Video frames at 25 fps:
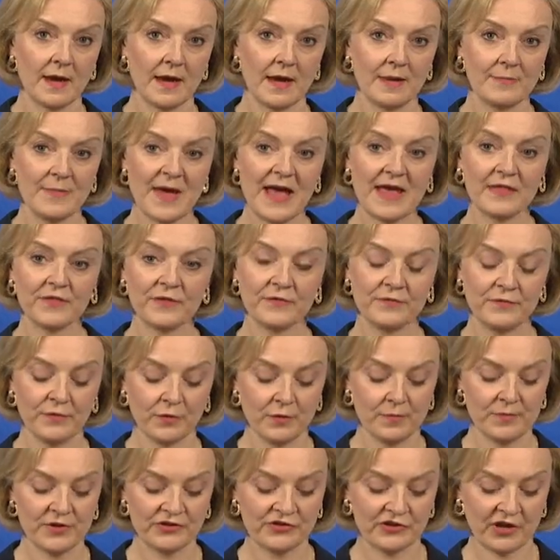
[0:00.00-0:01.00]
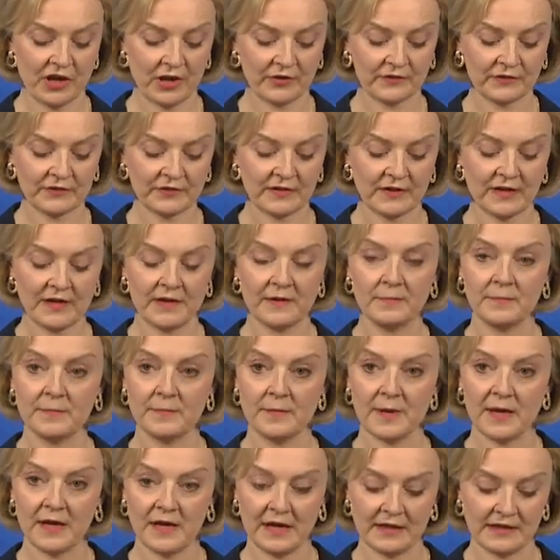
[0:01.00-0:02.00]
I met the former Chancellor
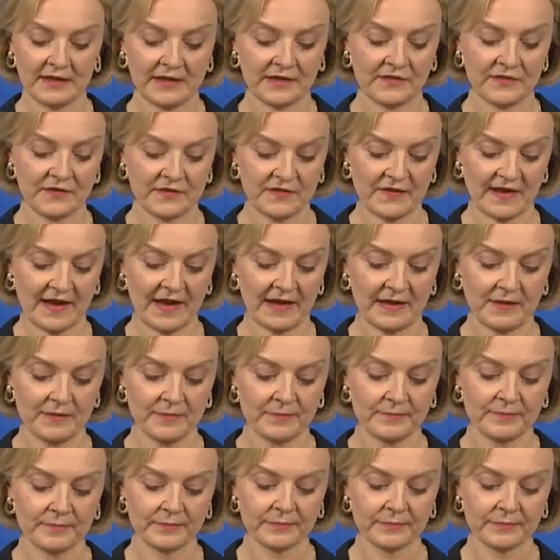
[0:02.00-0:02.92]
earlier today.